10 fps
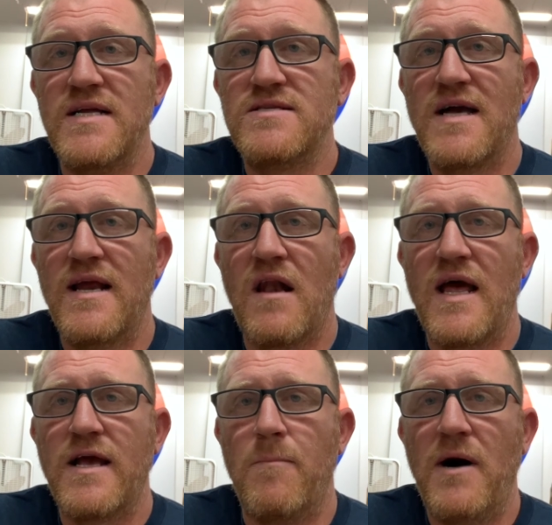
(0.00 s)
It's kind of
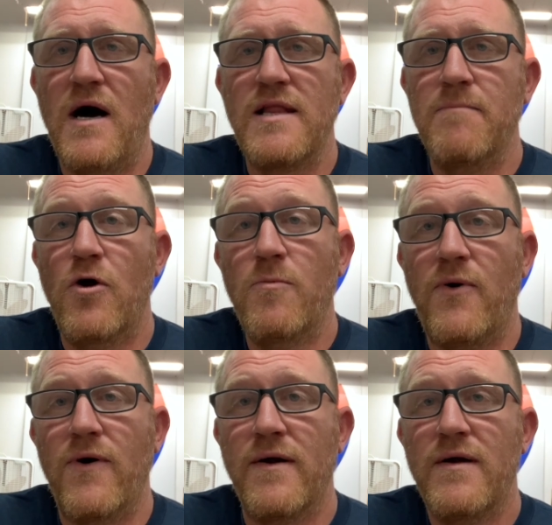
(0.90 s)
like a poly
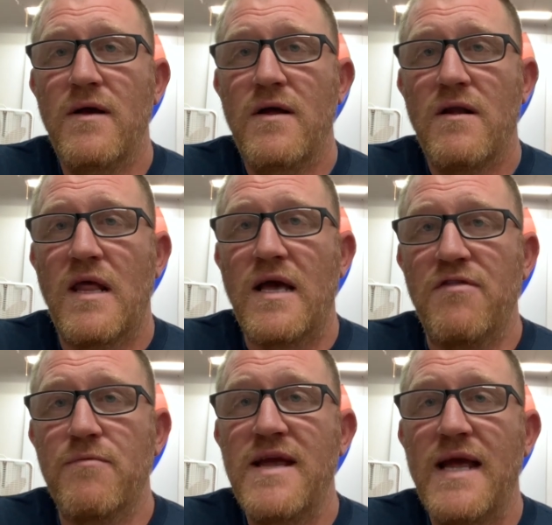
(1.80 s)
Mopar, like a
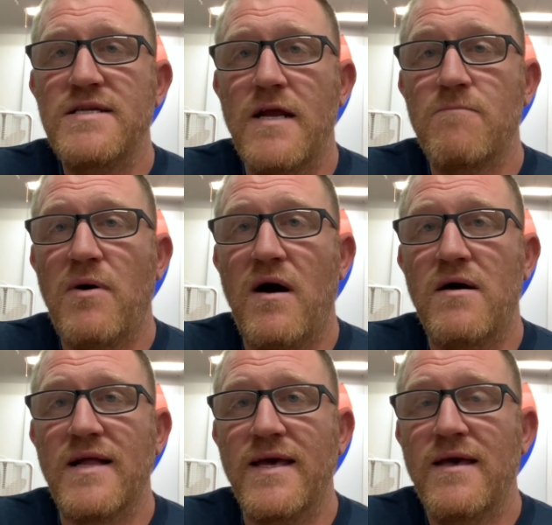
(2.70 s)
318
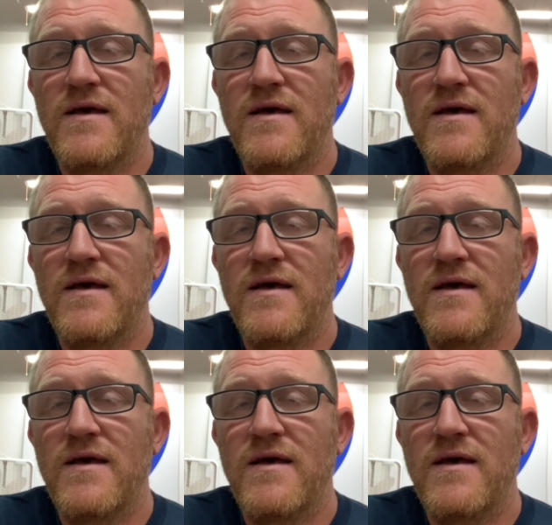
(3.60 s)
poly,